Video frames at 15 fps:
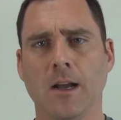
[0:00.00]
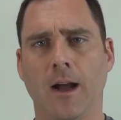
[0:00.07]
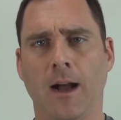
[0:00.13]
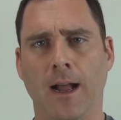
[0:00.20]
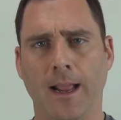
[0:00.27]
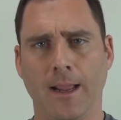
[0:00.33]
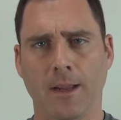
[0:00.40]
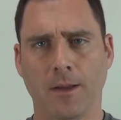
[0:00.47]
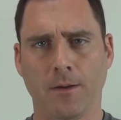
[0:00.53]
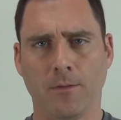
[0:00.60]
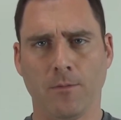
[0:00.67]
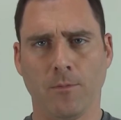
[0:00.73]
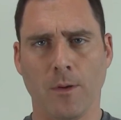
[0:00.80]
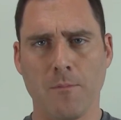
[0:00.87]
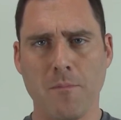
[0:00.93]
I
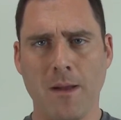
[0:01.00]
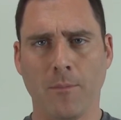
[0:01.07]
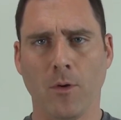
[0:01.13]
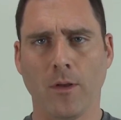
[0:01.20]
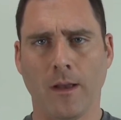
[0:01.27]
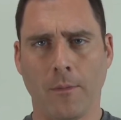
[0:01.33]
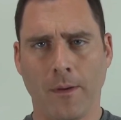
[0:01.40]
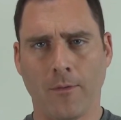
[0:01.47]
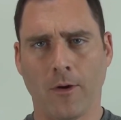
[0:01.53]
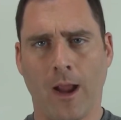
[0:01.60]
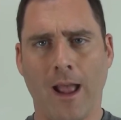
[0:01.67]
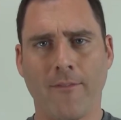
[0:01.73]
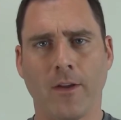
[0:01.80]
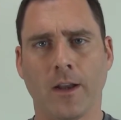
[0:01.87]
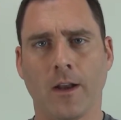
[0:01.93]
remember that we were
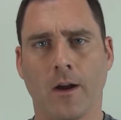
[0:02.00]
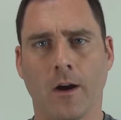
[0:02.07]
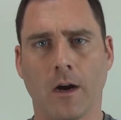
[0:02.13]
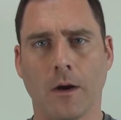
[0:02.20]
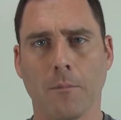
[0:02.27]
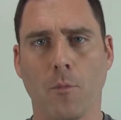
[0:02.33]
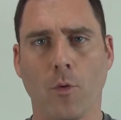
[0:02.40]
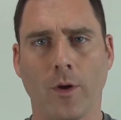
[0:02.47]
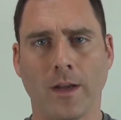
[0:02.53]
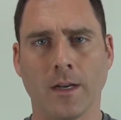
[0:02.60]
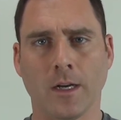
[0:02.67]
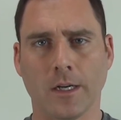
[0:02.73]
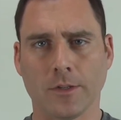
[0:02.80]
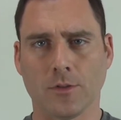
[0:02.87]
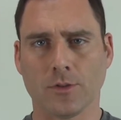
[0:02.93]
having our morning
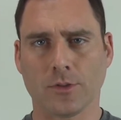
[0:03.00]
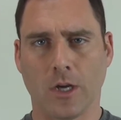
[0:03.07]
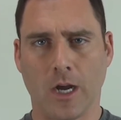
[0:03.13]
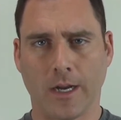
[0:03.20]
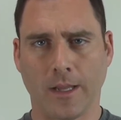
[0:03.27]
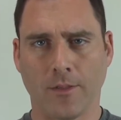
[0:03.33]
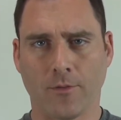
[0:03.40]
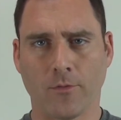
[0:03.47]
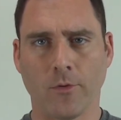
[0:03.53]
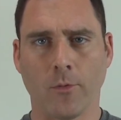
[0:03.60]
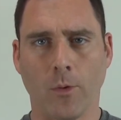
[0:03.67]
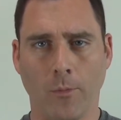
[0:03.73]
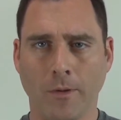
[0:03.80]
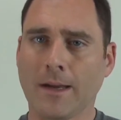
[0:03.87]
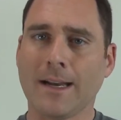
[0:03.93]
huddle talking through
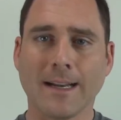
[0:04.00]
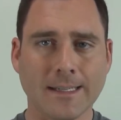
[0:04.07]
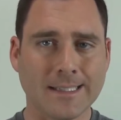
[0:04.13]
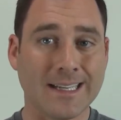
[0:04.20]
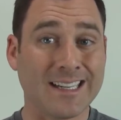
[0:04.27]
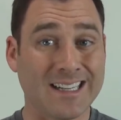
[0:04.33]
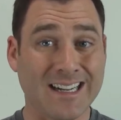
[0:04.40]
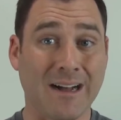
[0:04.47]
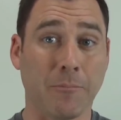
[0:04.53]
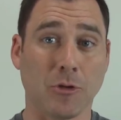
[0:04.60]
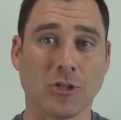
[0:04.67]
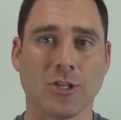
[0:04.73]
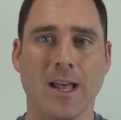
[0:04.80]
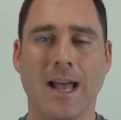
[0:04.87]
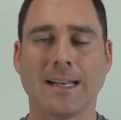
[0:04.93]
what we needed to
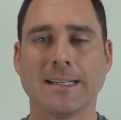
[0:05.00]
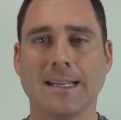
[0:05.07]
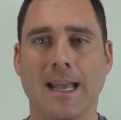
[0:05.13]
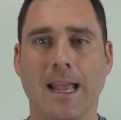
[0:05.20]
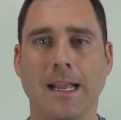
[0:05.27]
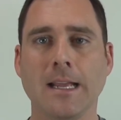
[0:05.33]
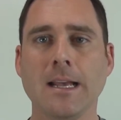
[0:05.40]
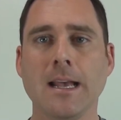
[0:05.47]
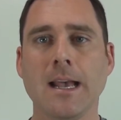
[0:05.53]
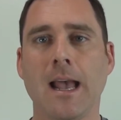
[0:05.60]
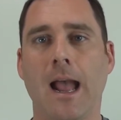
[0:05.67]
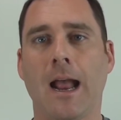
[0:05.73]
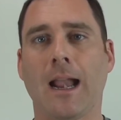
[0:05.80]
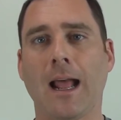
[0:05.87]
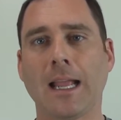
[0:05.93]
accomplish that day.
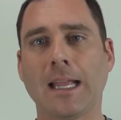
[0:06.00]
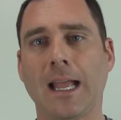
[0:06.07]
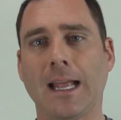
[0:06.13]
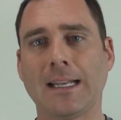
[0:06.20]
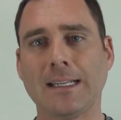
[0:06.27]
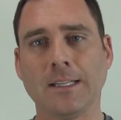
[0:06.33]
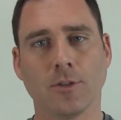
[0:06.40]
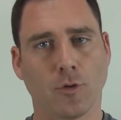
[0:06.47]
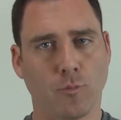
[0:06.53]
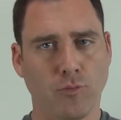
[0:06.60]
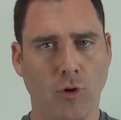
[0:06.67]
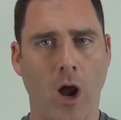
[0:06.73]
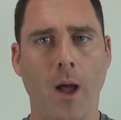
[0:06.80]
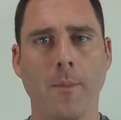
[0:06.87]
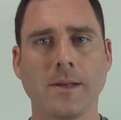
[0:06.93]
And I had either
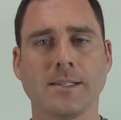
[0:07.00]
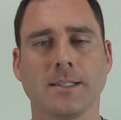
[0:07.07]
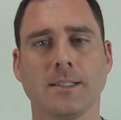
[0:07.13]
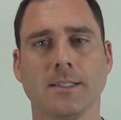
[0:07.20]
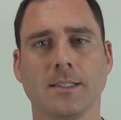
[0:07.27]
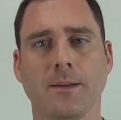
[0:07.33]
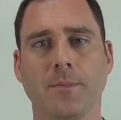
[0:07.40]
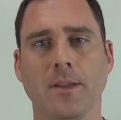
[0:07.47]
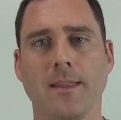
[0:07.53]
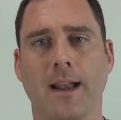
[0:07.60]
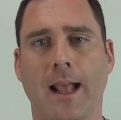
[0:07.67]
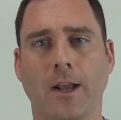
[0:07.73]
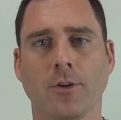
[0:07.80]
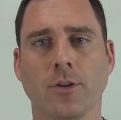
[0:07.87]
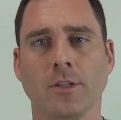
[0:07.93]
promised something that
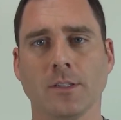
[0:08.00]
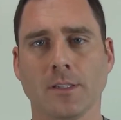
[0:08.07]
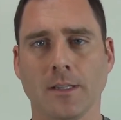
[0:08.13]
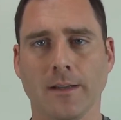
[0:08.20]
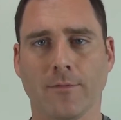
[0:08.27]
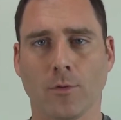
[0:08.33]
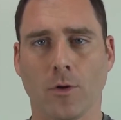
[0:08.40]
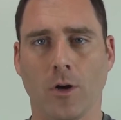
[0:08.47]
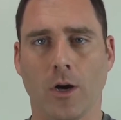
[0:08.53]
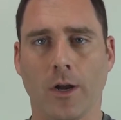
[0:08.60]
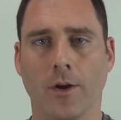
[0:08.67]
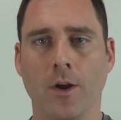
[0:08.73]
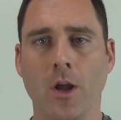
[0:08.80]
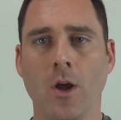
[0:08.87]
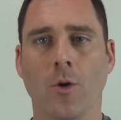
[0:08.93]
I couldn't deliver
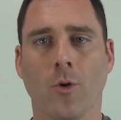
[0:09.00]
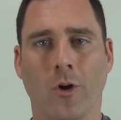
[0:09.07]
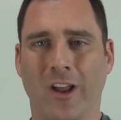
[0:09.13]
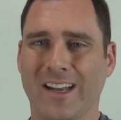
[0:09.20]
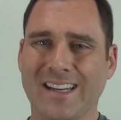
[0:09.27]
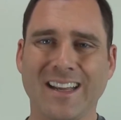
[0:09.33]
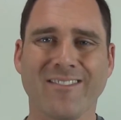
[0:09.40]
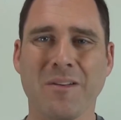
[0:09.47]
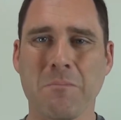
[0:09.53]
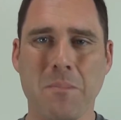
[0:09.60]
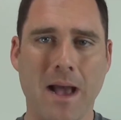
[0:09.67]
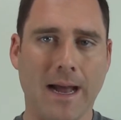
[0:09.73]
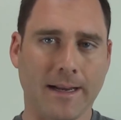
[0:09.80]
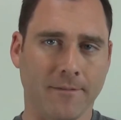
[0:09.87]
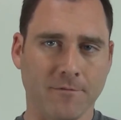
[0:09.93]
on, or I had given
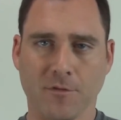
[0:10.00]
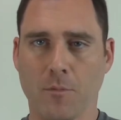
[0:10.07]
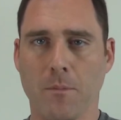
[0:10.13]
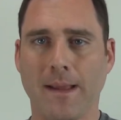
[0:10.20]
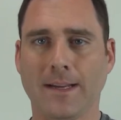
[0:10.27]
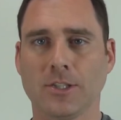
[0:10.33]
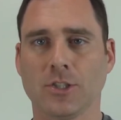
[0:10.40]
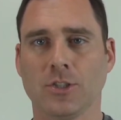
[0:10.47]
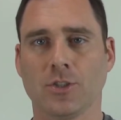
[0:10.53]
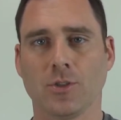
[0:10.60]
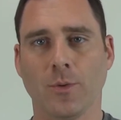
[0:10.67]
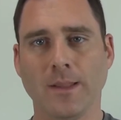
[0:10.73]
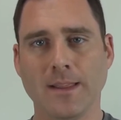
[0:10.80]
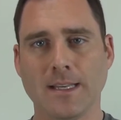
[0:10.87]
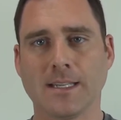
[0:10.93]
bad information.
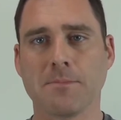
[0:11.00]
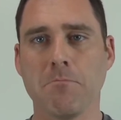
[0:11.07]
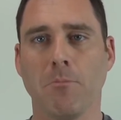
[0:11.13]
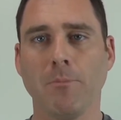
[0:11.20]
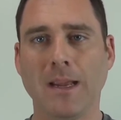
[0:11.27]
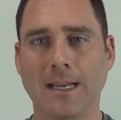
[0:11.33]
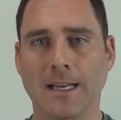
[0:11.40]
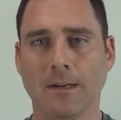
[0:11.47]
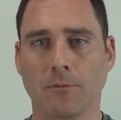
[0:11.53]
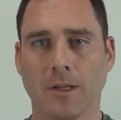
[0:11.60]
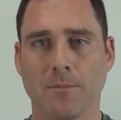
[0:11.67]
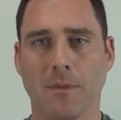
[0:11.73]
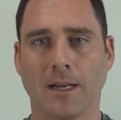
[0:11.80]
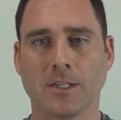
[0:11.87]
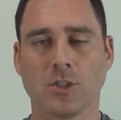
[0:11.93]
So in this meeting
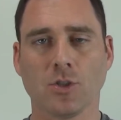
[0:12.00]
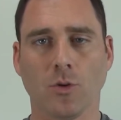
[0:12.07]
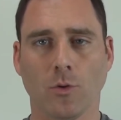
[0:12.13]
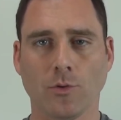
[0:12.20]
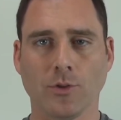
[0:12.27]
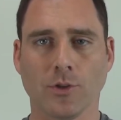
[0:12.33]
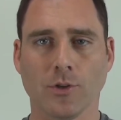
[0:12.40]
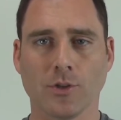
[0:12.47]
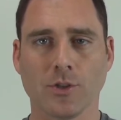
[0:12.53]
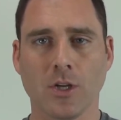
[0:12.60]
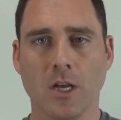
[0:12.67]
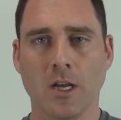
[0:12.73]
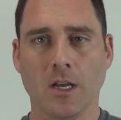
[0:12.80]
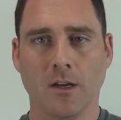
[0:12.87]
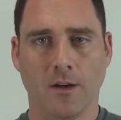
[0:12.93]
with my
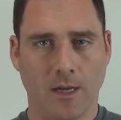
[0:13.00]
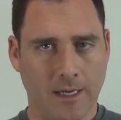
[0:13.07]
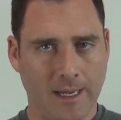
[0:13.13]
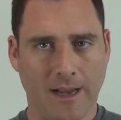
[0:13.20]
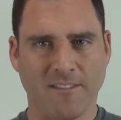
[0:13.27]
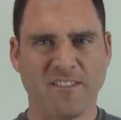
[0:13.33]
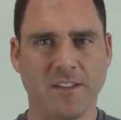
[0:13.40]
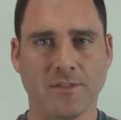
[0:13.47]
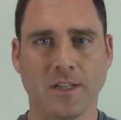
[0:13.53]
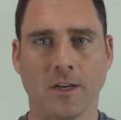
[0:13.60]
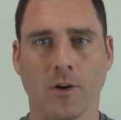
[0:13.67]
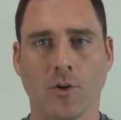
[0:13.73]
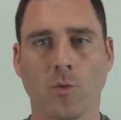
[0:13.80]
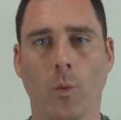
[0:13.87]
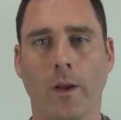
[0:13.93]
soldiers, again, 15
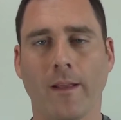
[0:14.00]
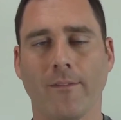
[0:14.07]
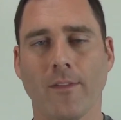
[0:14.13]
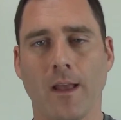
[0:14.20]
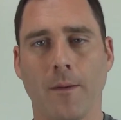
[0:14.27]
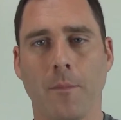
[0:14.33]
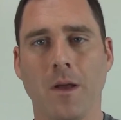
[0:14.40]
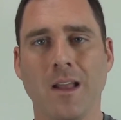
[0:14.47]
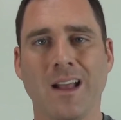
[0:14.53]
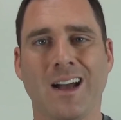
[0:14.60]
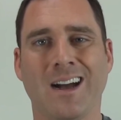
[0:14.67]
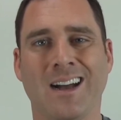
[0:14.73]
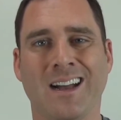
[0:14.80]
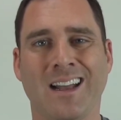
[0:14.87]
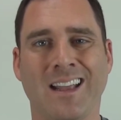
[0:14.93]
or 20 of them,
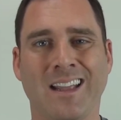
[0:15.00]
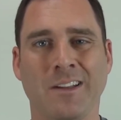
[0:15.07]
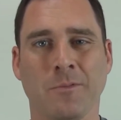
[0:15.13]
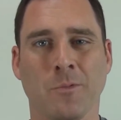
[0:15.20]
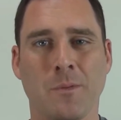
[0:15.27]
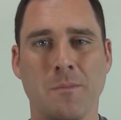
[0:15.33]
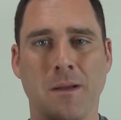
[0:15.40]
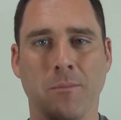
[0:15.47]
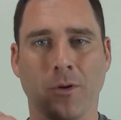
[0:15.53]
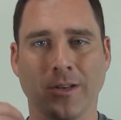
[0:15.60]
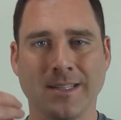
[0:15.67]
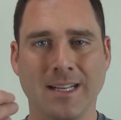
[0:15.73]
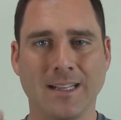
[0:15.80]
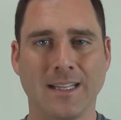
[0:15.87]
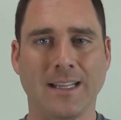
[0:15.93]
I remember
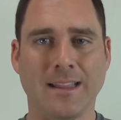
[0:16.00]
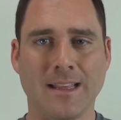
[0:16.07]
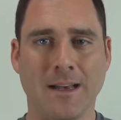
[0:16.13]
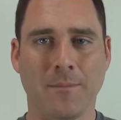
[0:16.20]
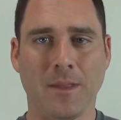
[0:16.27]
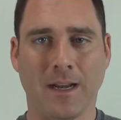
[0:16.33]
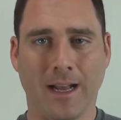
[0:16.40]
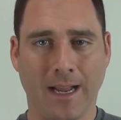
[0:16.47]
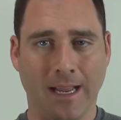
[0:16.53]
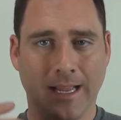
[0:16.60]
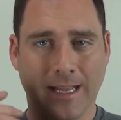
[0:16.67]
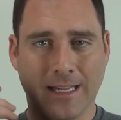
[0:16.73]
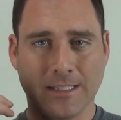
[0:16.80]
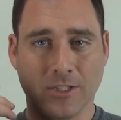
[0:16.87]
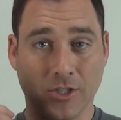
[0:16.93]
telling them that I
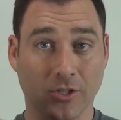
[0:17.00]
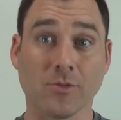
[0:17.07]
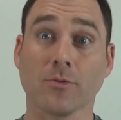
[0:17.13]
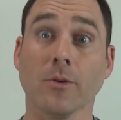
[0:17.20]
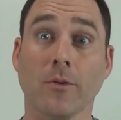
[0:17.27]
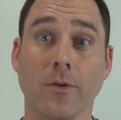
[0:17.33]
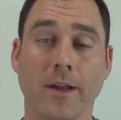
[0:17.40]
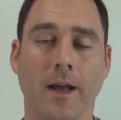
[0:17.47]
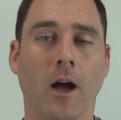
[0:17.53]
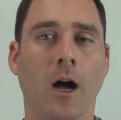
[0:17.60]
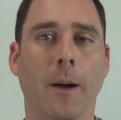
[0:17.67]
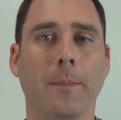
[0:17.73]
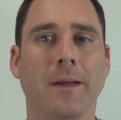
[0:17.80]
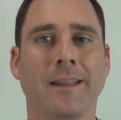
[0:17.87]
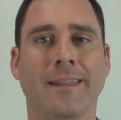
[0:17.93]
had screwed
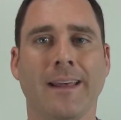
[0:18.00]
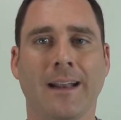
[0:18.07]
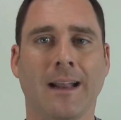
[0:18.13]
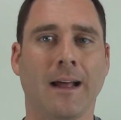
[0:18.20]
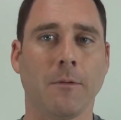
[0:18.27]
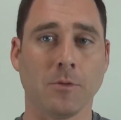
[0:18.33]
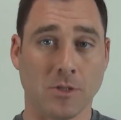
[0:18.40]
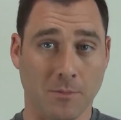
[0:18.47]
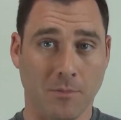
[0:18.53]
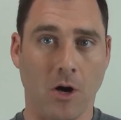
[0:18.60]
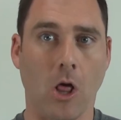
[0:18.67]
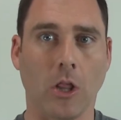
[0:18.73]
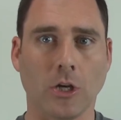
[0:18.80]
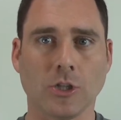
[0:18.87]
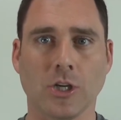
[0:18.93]
up and that I was
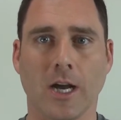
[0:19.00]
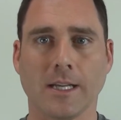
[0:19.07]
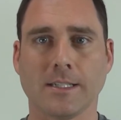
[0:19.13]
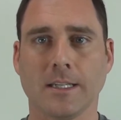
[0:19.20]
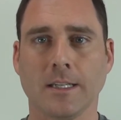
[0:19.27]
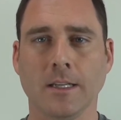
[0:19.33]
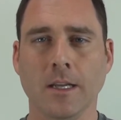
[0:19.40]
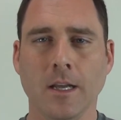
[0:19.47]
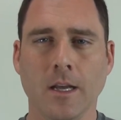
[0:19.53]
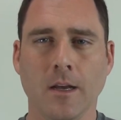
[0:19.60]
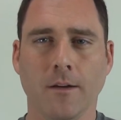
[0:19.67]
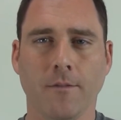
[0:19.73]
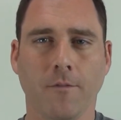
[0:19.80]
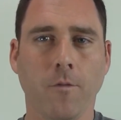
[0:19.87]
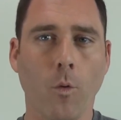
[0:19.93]
apologizing
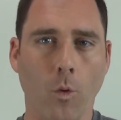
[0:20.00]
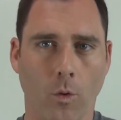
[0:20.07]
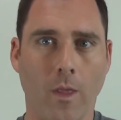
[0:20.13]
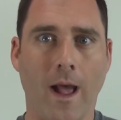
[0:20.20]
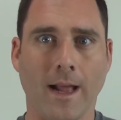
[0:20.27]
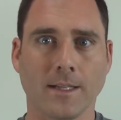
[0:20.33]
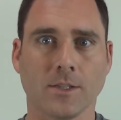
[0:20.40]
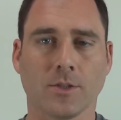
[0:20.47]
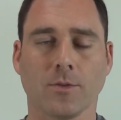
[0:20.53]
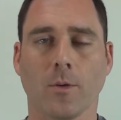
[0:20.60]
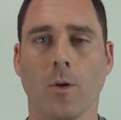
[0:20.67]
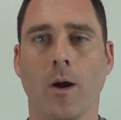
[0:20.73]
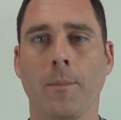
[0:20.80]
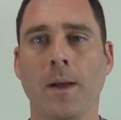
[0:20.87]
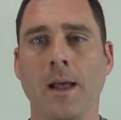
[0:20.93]
for that
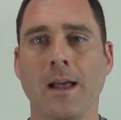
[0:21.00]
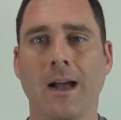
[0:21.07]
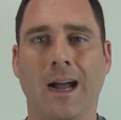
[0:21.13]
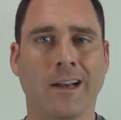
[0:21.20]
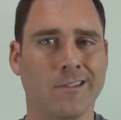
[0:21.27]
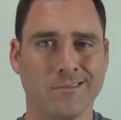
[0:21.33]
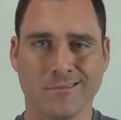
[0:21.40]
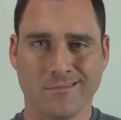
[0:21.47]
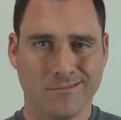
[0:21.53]
screw up. I don't